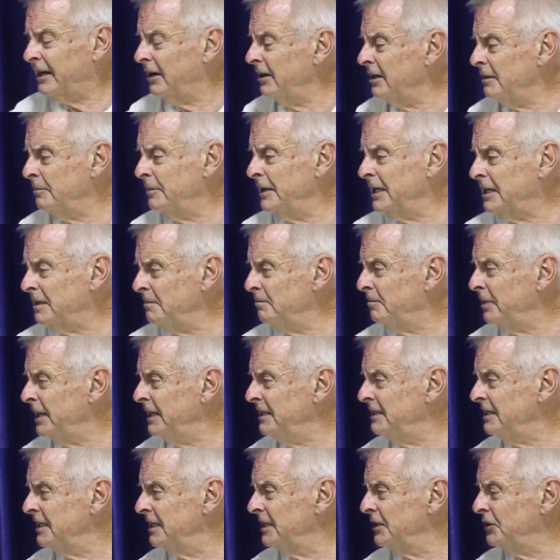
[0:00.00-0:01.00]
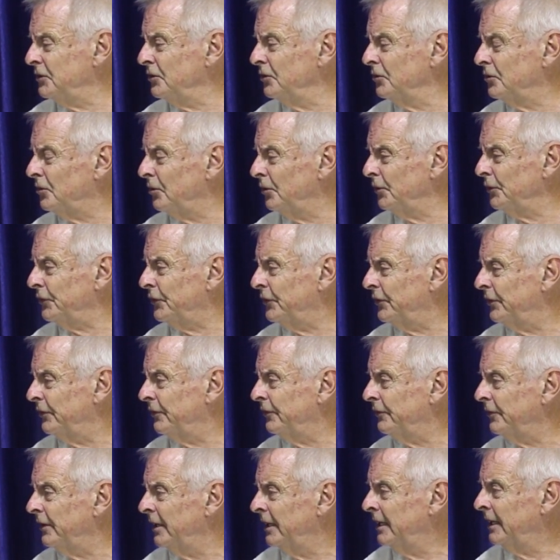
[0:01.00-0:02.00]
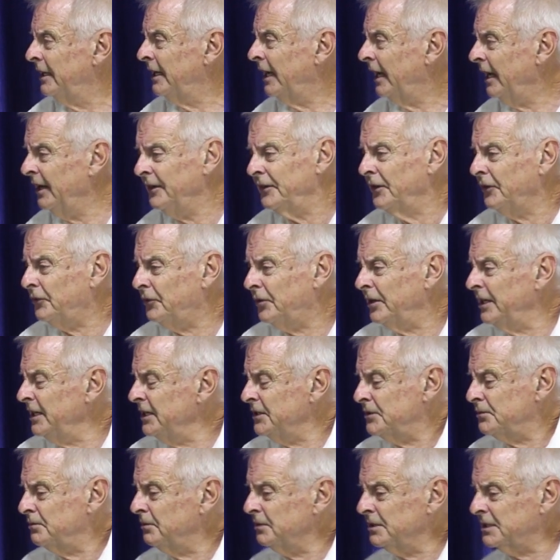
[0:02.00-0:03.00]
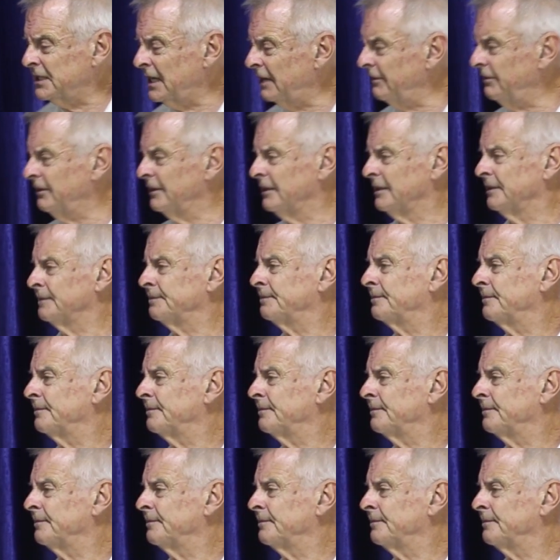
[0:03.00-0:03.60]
going to be competing in due course, and the trees will suffer.